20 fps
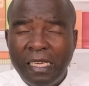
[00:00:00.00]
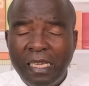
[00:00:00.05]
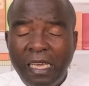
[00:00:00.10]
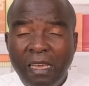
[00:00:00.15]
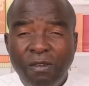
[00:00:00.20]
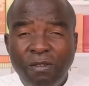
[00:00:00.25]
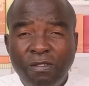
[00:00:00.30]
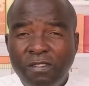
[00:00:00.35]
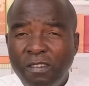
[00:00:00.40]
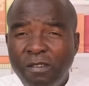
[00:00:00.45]

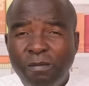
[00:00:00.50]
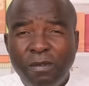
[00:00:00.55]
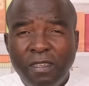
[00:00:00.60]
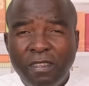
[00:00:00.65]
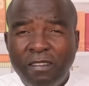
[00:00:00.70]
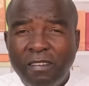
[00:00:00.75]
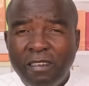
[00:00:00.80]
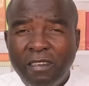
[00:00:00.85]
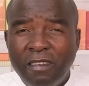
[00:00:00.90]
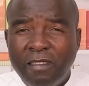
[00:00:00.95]

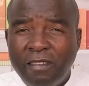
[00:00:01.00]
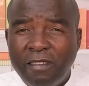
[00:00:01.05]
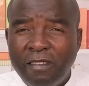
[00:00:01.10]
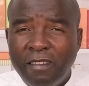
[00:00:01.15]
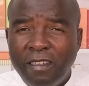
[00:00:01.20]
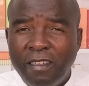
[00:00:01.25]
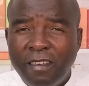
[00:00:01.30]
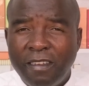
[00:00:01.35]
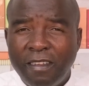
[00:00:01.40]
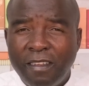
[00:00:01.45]
LGBT is
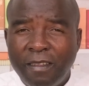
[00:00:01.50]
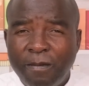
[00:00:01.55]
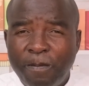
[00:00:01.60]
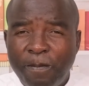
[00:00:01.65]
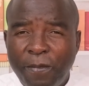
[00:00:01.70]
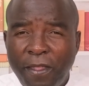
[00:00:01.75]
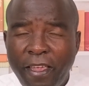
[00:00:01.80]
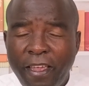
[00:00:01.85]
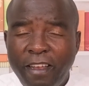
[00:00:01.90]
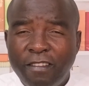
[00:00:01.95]
sin.
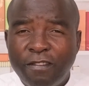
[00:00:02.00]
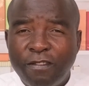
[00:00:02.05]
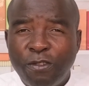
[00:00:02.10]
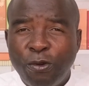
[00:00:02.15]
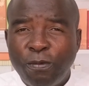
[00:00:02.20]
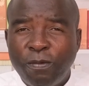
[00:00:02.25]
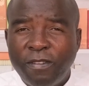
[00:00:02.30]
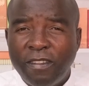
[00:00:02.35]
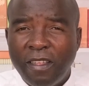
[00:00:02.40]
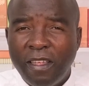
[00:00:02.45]
It
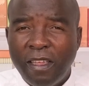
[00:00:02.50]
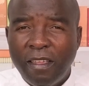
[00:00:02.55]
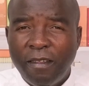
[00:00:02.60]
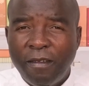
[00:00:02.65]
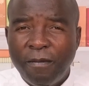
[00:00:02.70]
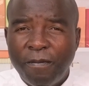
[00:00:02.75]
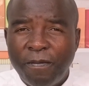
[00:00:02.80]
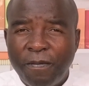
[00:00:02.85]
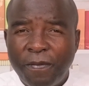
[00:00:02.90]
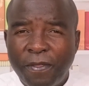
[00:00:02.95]
stops
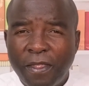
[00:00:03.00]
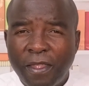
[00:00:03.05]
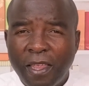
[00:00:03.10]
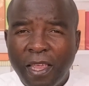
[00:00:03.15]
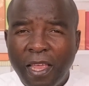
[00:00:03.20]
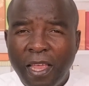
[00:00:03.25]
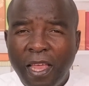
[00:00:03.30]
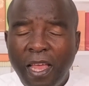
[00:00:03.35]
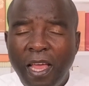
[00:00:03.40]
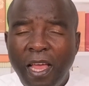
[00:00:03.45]
there.
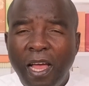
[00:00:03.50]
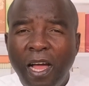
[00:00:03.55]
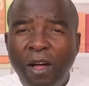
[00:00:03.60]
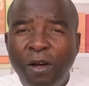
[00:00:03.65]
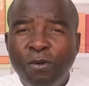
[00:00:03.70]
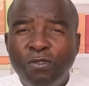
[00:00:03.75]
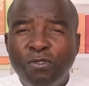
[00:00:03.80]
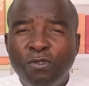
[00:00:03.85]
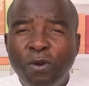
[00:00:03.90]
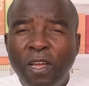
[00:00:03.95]

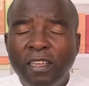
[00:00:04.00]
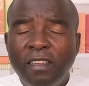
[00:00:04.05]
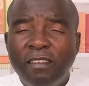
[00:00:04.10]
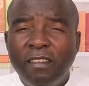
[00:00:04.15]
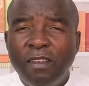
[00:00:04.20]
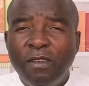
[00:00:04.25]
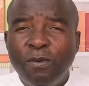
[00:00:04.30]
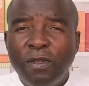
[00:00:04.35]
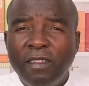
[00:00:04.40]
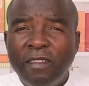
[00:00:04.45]
How do I
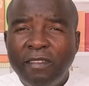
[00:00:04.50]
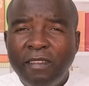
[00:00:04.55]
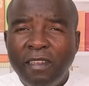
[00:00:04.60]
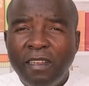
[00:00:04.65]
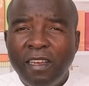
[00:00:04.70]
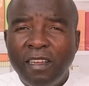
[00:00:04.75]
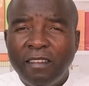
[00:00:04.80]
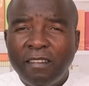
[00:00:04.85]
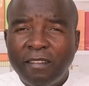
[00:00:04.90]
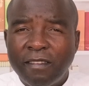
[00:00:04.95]
deal with
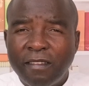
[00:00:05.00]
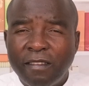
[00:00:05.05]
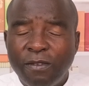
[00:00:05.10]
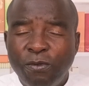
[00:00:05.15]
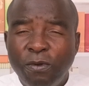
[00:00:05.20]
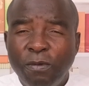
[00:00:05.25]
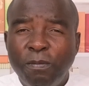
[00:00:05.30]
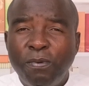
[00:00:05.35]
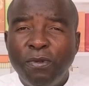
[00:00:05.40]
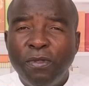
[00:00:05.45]
sinners?
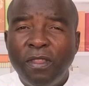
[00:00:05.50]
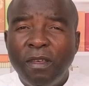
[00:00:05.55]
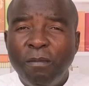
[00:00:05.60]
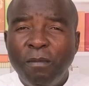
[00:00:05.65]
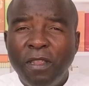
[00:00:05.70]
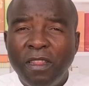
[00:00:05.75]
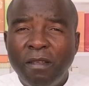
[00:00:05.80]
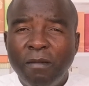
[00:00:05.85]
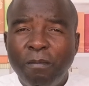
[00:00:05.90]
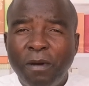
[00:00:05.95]
We put them
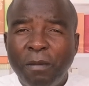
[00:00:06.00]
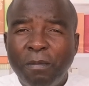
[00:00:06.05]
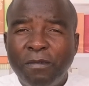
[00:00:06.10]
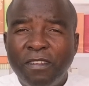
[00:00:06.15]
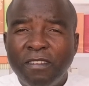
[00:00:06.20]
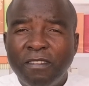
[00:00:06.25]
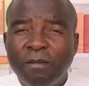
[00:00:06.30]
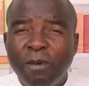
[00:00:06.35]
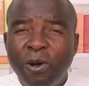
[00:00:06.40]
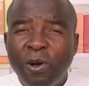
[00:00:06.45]
in the
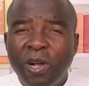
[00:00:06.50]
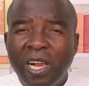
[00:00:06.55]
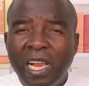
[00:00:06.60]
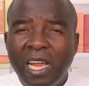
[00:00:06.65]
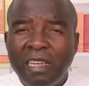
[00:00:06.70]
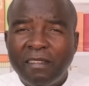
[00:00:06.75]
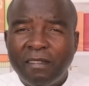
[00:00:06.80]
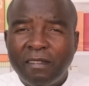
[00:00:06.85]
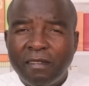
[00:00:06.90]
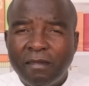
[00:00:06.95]
baptismal
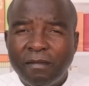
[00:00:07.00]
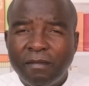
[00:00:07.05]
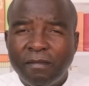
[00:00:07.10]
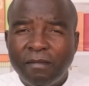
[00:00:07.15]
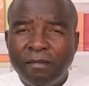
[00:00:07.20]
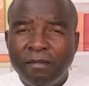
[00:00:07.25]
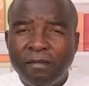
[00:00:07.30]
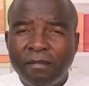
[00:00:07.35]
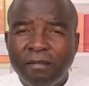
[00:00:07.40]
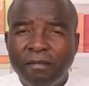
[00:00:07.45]
class.
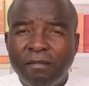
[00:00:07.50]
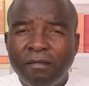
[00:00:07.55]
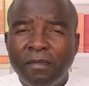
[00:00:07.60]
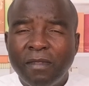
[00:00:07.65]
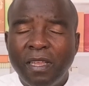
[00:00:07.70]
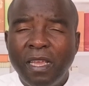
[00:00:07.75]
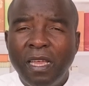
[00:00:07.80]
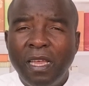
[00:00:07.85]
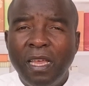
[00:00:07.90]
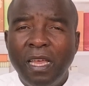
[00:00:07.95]

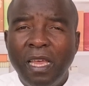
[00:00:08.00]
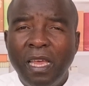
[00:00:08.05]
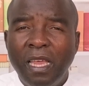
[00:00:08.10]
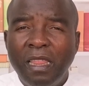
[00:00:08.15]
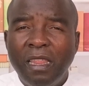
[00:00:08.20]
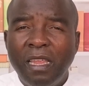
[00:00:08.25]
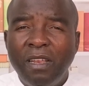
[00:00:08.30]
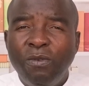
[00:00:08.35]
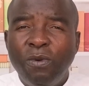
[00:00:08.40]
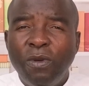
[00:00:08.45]

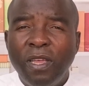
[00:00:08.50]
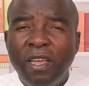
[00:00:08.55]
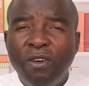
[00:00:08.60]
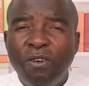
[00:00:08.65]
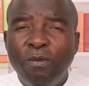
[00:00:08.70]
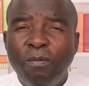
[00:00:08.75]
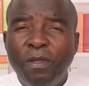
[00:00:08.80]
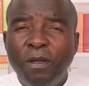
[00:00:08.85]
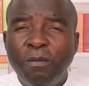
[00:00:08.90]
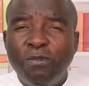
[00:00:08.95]
And then we
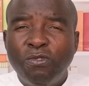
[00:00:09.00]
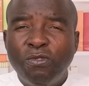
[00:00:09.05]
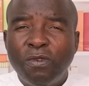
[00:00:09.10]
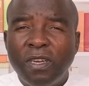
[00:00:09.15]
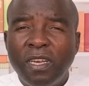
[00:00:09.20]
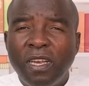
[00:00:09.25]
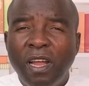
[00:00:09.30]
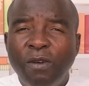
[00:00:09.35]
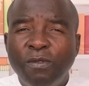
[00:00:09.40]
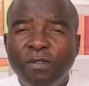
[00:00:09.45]
help them to
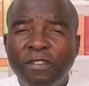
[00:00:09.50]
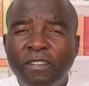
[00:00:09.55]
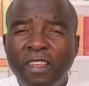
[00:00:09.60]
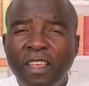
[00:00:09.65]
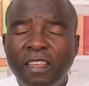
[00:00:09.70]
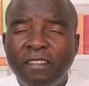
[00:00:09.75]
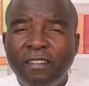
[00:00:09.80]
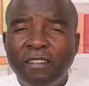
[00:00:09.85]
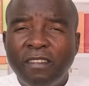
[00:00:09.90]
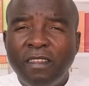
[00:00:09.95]
renounce
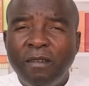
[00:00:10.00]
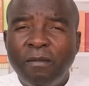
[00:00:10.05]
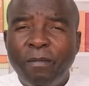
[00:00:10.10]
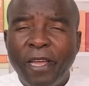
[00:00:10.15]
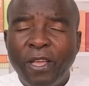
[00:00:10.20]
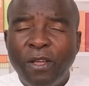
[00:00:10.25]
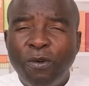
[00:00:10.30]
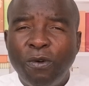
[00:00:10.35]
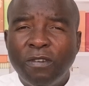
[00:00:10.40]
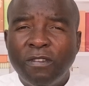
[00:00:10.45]
their sin
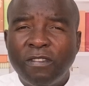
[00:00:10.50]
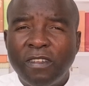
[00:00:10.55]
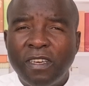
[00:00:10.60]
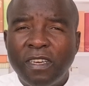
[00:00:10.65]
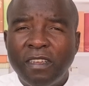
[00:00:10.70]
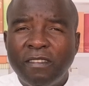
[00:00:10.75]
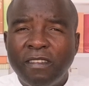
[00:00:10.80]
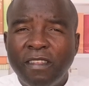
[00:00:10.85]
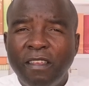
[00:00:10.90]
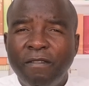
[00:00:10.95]
by God's
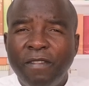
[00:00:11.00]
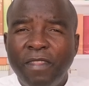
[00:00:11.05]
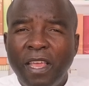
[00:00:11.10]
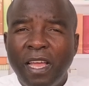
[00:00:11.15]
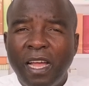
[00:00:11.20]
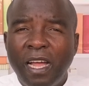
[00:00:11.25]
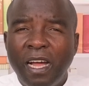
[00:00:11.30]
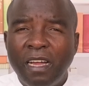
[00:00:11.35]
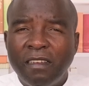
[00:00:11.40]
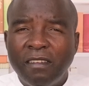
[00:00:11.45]
grace. If they
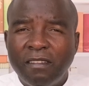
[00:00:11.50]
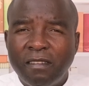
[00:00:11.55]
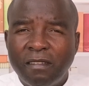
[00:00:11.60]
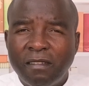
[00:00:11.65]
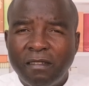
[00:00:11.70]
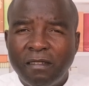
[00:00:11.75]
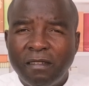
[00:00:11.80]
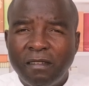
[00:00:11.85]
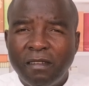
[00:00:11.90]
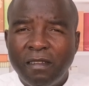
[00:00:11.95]
can't,
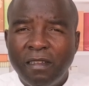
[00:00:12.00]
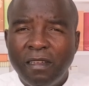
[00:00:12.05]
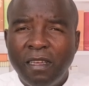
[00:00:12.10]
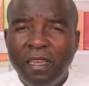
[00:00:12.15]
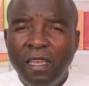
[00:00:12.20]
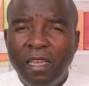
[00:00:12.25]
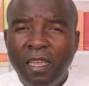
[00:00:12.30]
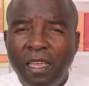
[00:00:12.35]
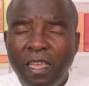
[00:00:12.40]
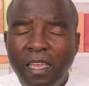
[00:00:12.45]

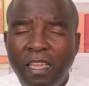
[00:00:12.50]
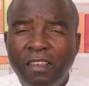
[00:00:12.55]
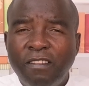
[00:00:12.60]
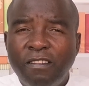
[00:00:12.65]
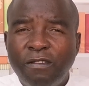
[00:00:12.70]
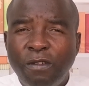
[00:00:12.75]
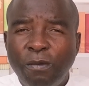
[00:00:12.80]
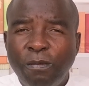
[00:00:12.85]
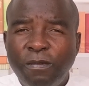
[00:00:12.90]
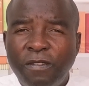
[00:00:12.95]
it
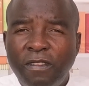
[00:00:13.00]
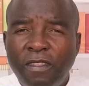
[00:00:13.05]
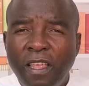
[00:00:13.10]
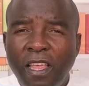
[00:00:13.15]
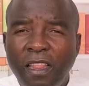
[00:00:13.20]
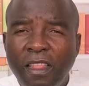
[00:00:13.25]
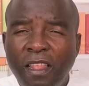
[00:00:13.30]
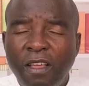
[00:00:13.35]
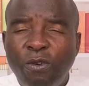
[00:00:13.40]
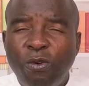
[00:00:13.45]
stops
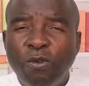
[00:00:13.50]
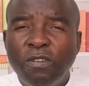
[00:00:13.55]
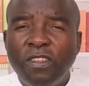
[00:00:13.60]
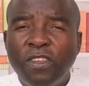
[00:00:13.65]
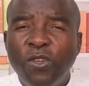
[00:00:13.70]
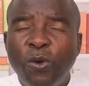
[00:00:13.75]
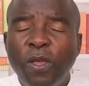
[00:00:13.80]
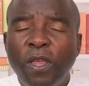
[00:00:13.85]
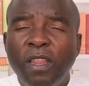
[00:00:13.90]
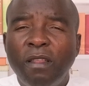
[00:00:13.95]
there. They
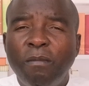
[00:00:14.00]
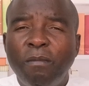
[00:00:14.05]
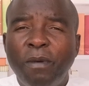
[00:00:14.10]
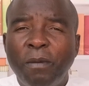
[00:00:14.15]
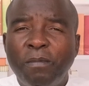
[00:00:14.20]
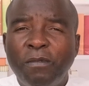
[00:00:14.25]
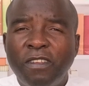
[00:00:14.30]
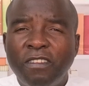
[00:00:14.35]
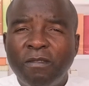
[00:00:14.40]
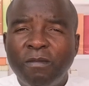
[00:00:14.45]
continue in the
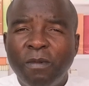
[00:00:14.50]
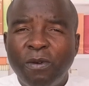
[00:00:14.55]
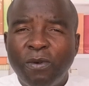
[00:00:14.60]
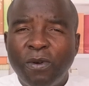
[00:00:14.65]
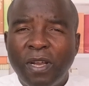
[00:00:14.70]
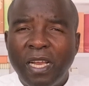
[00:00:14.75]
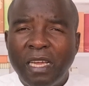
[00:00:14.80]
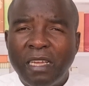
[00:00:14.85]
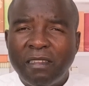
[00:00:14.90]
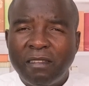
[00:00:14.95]
baptismal
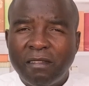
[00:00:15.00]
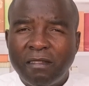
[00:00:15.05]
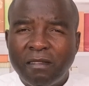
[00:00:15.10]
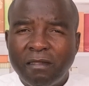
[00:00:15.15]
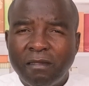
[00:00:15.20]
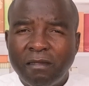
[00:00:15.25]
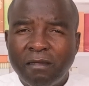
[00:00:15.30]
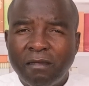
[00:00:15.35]
class.